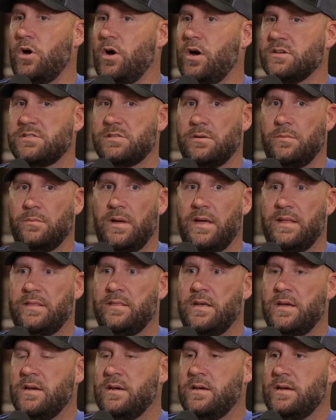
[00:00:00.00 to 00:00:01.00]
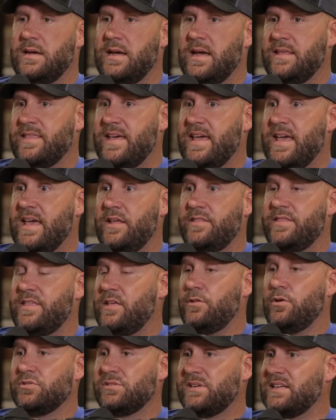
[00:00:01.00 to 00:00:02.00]
awesome. And
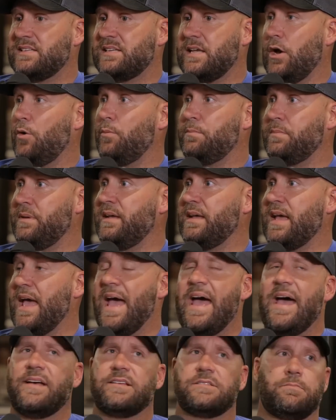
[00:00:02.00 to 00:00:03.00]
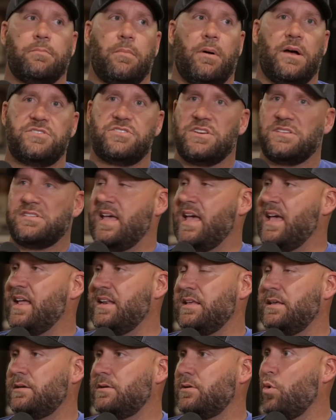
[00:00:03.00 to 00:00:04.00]
those guys helped me as much as
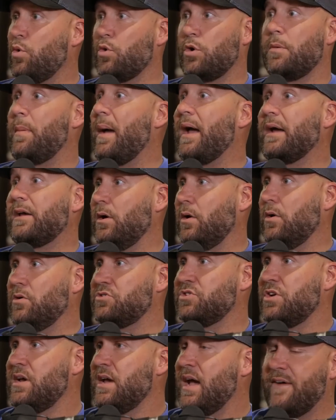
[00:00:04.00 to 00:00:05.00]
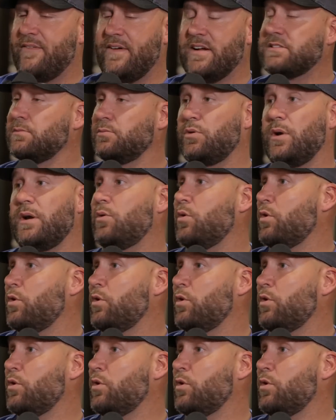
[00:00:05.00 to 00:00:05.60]
any quarterback coach. I've had some great